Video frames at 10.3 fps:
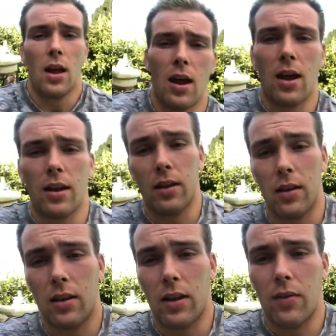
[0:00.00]
and
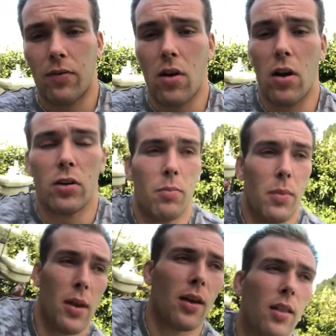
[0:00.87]
they've caused
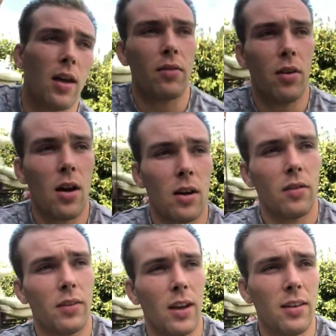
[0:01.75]
me a lot of
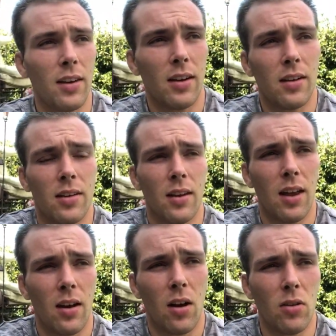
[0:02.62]
cognitive dissonance
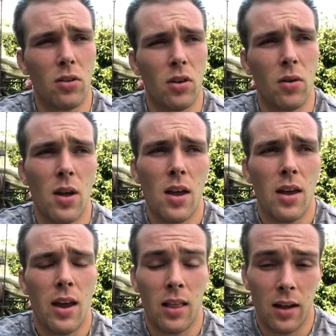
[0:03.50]
and also
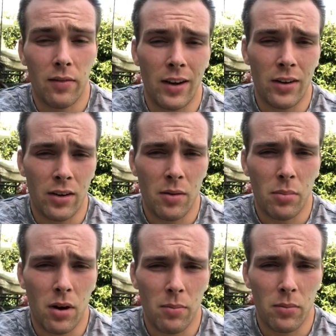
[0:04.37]
a lot of digestion
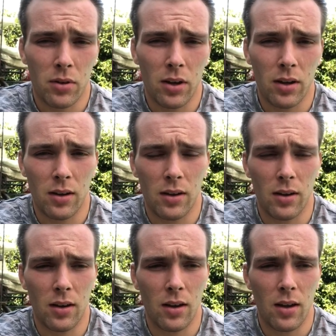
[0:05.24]
problems
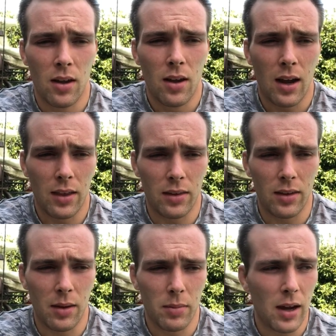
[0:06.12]
at the
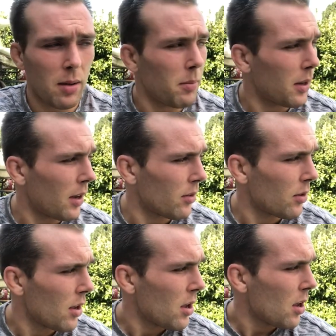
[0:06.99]
same time,
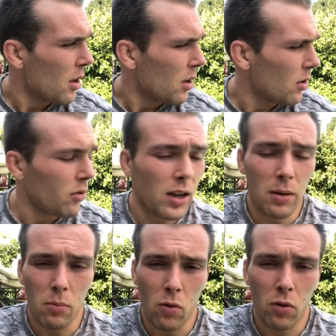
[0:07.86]
because you
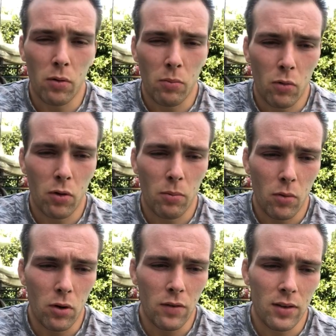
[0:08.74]
take more and more and
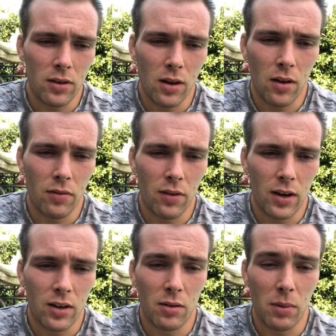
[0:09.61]
more of the stuff, and
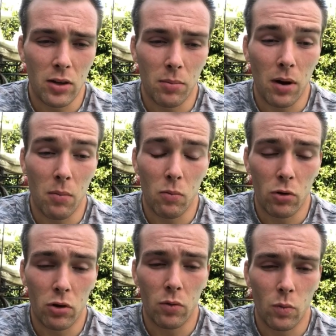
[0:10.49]
it just makes the problem
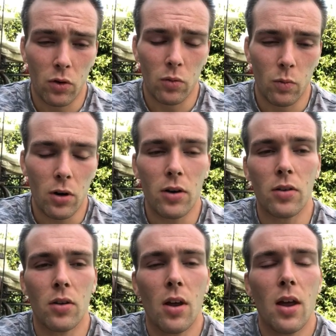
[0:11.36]
worse and worse and
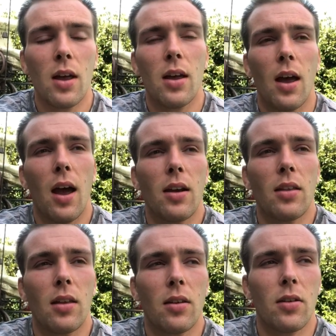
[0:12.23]
worse, and you
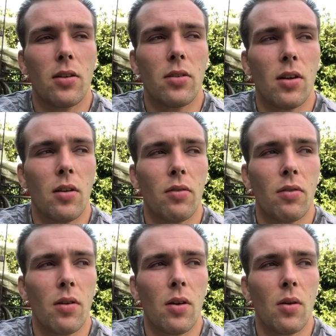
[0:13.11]
think to
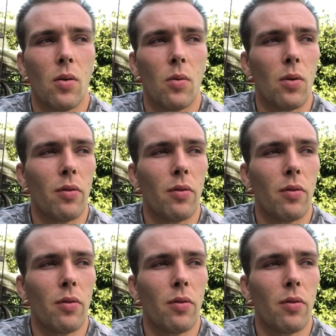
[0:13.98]
yourself, well,